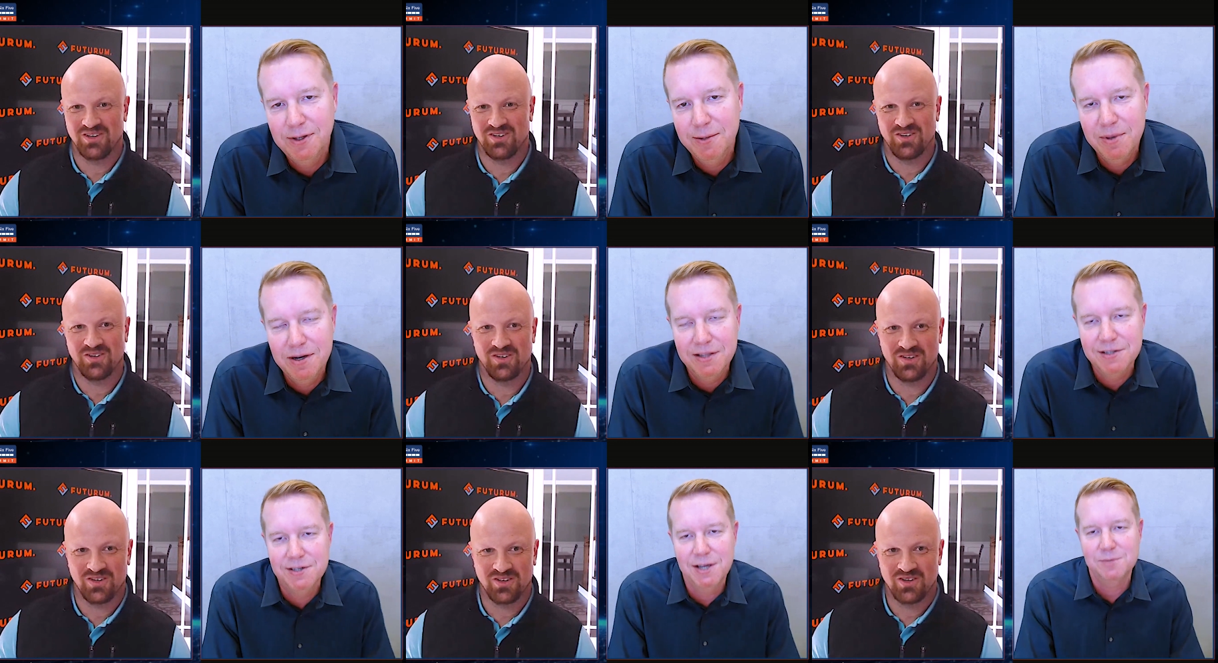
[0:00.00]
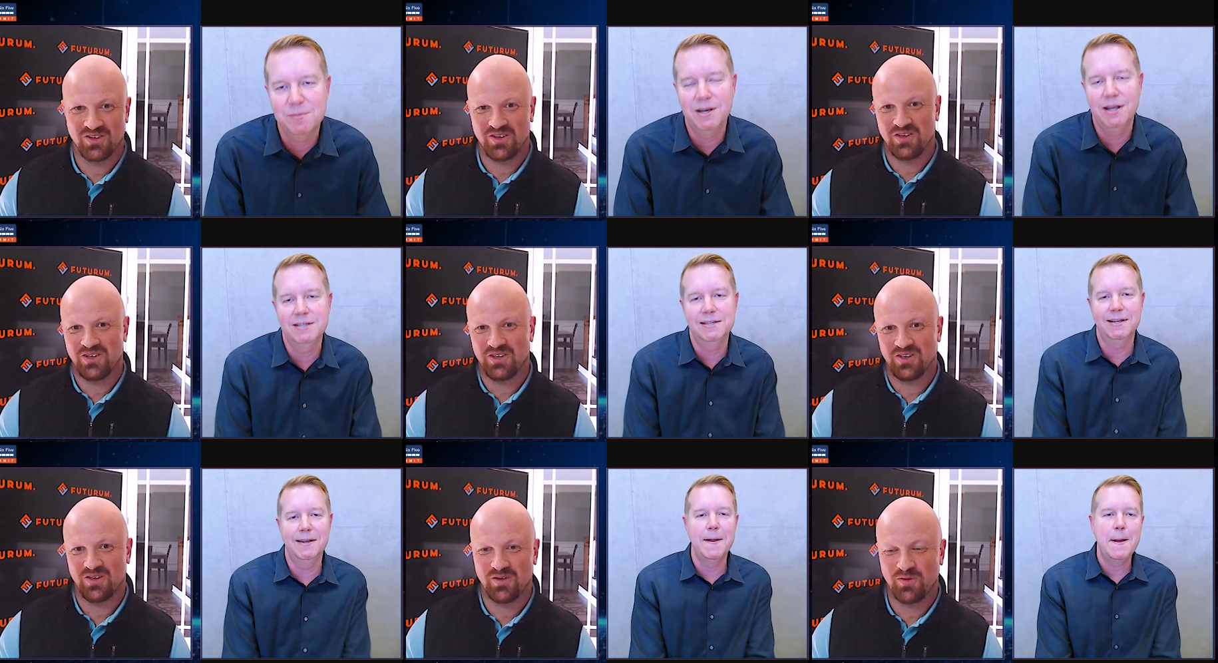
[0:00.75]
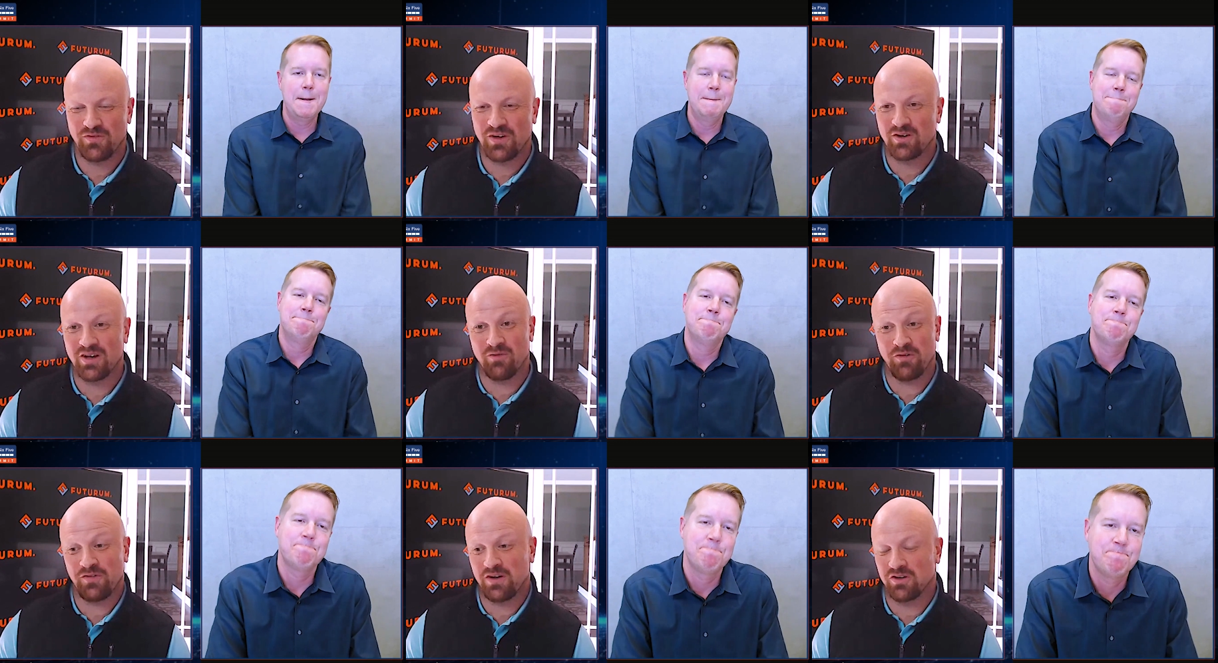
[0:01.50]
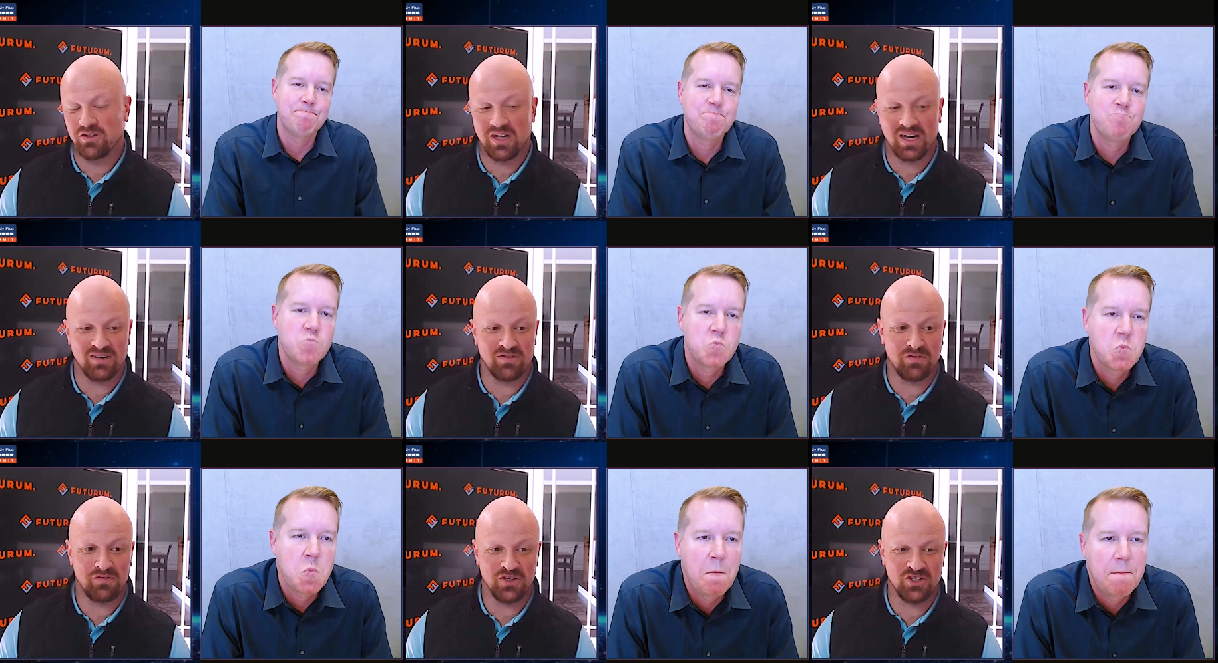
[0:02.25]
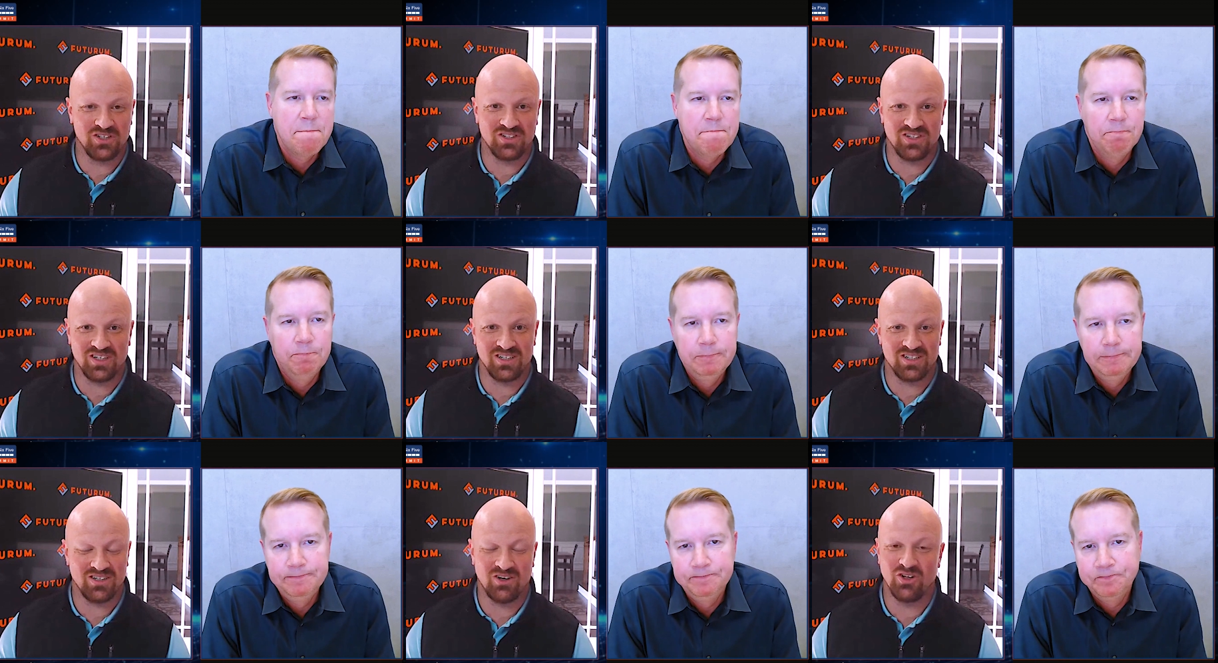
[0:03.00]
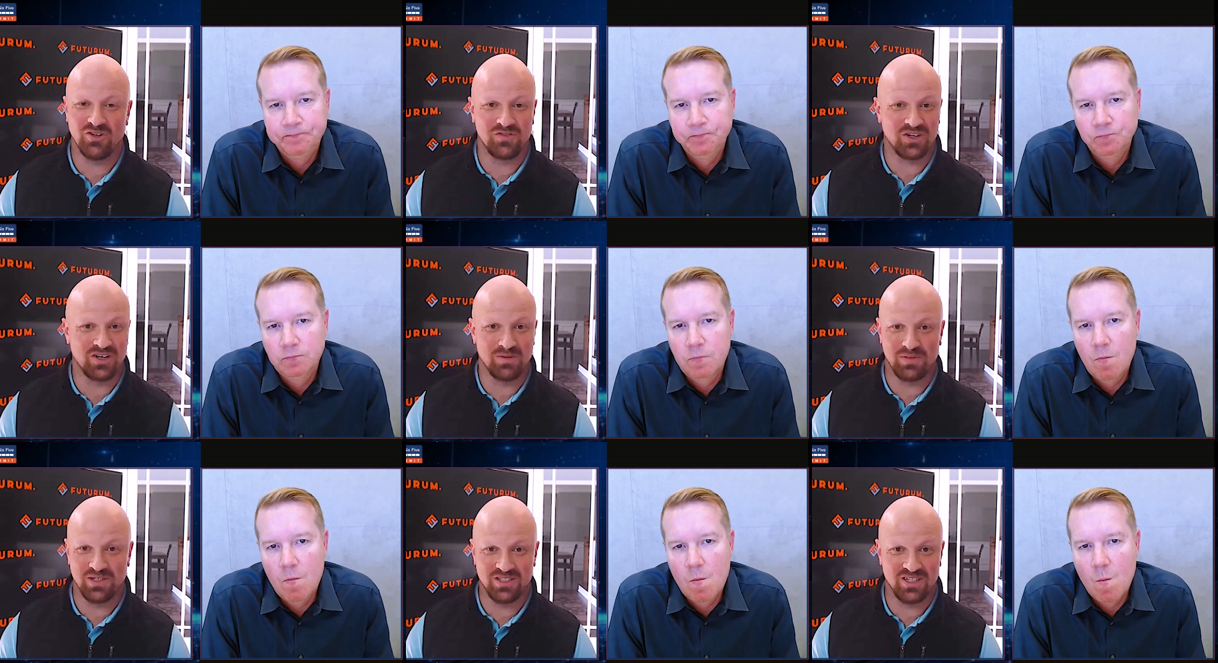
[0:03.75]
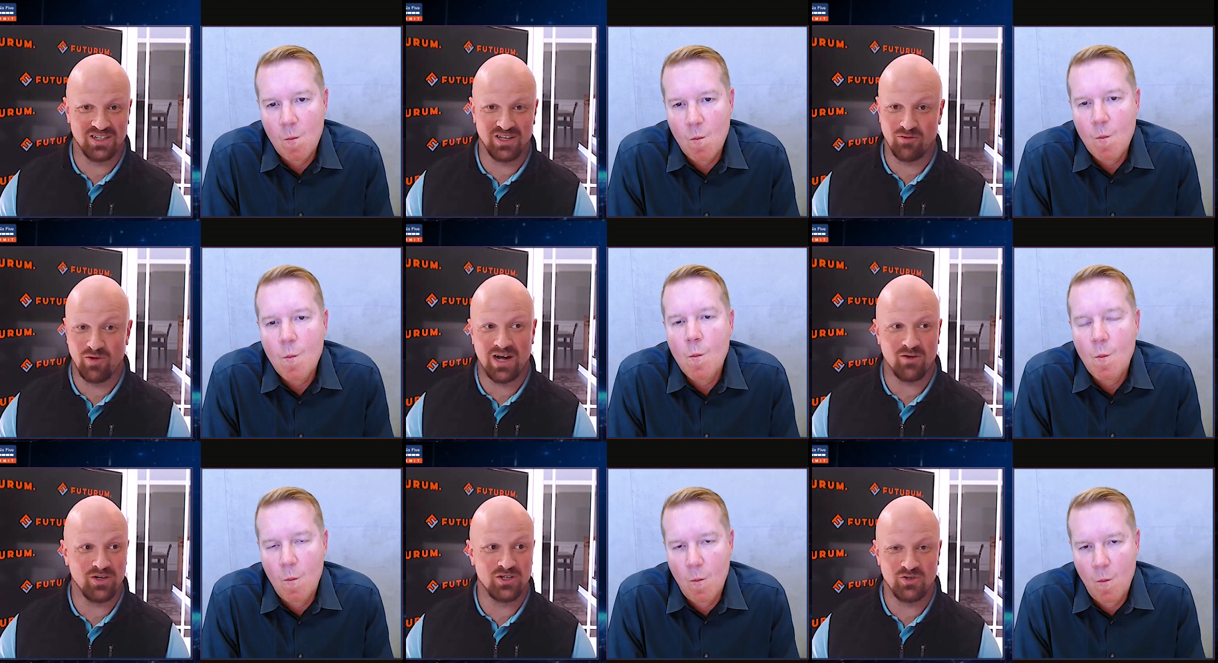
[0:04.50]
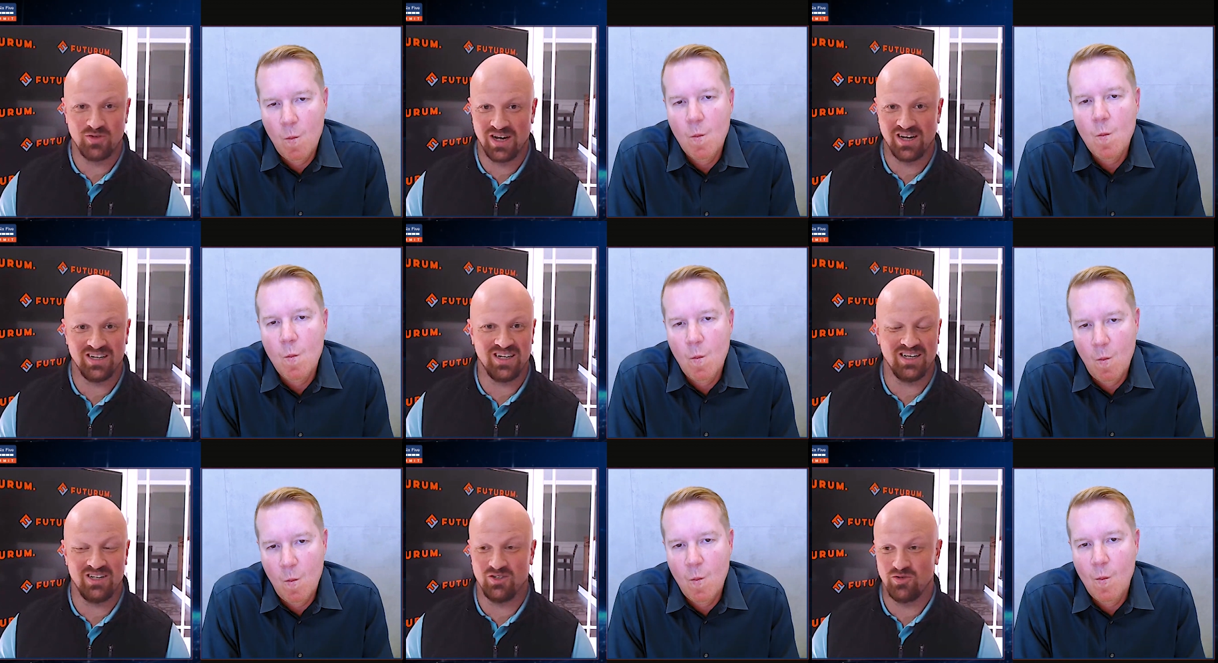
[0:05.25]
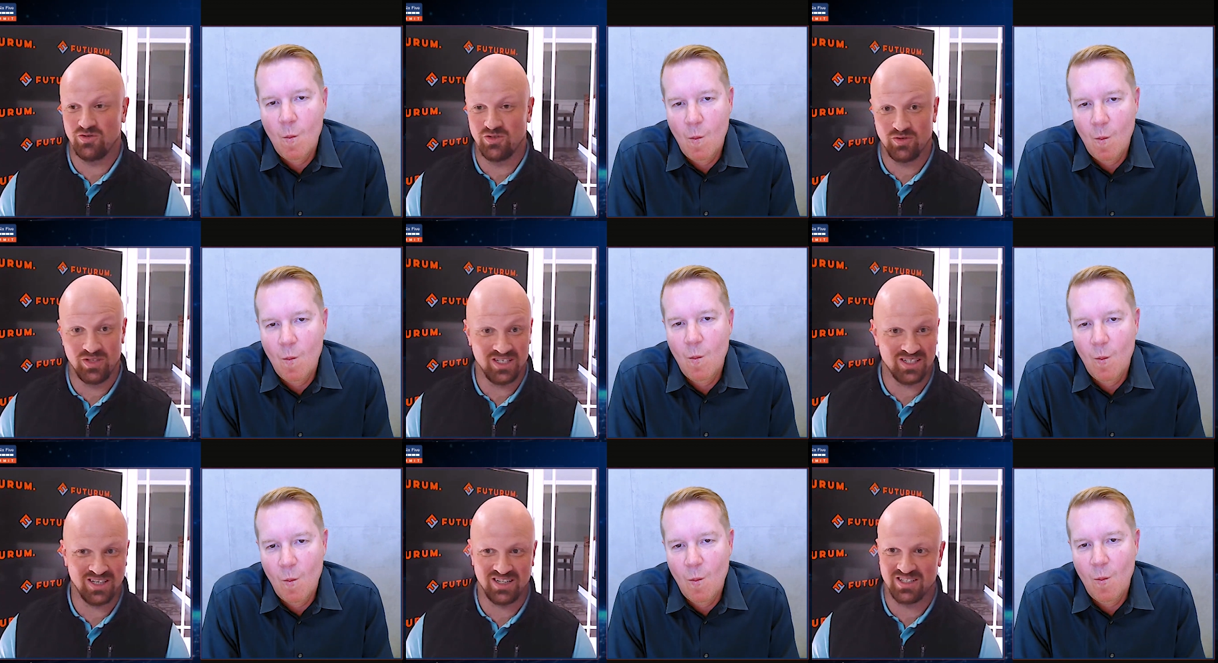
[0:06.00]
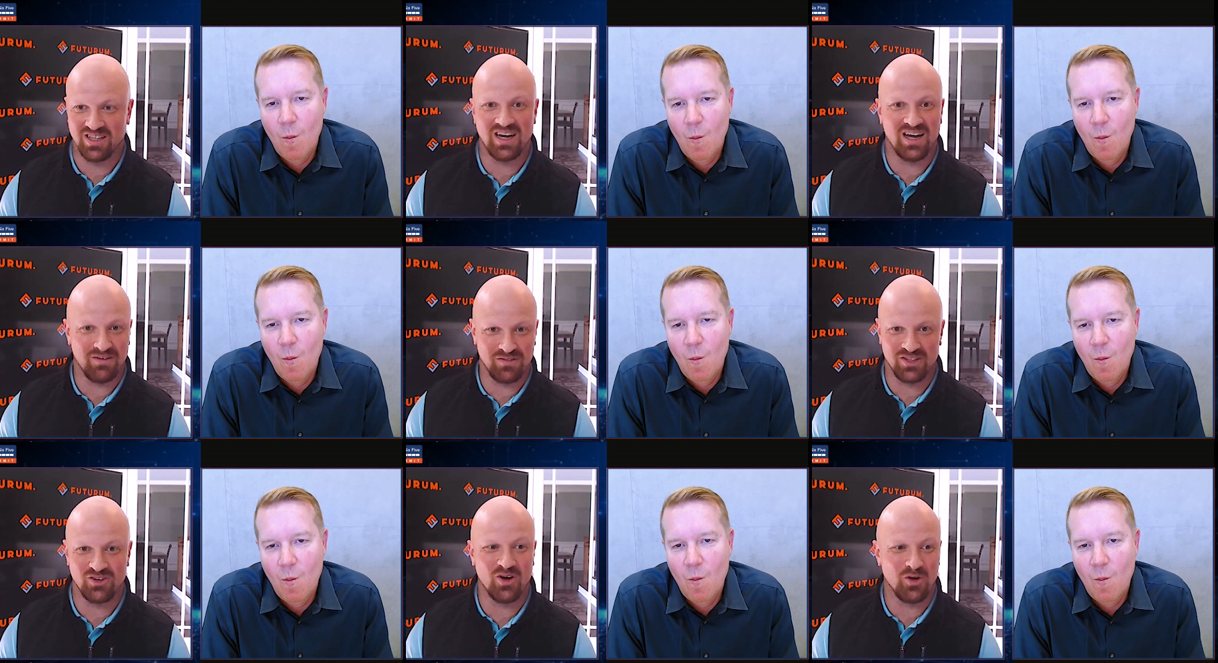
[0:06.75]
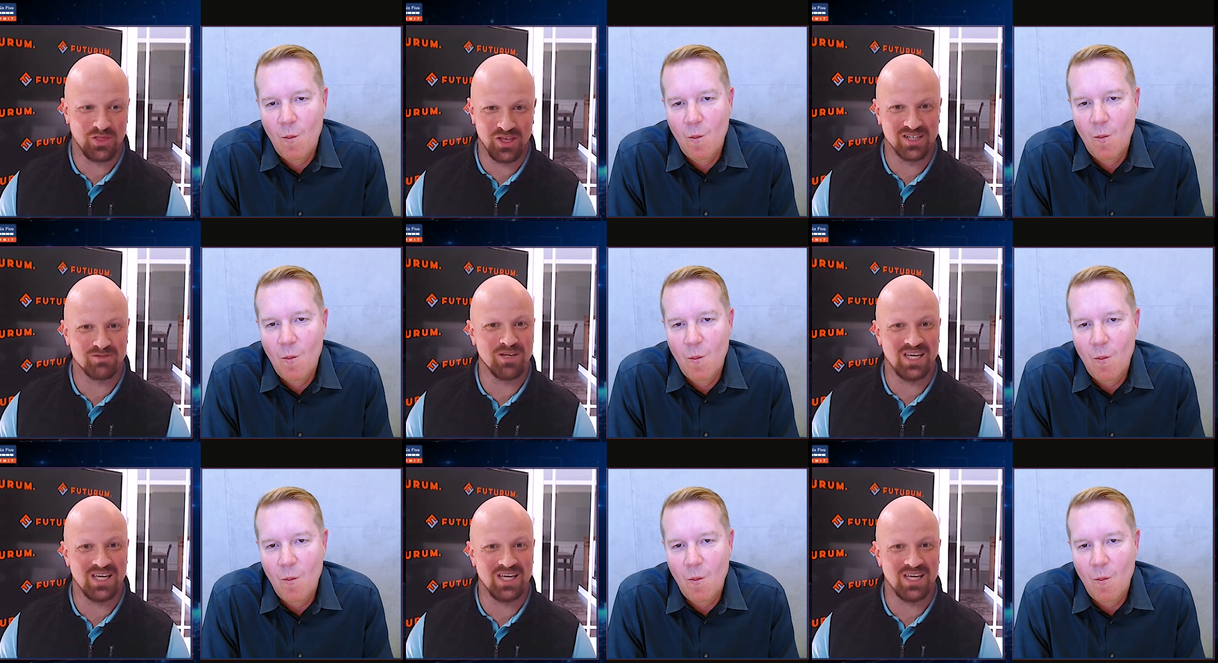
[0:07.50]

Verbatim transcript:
Speaker 1: certainly been an adjustment, hasn't it? We found and we found
Speaker 2: a lot of efficiencies. All of the companies did like, wow, we do not need to do these things live. Like there are things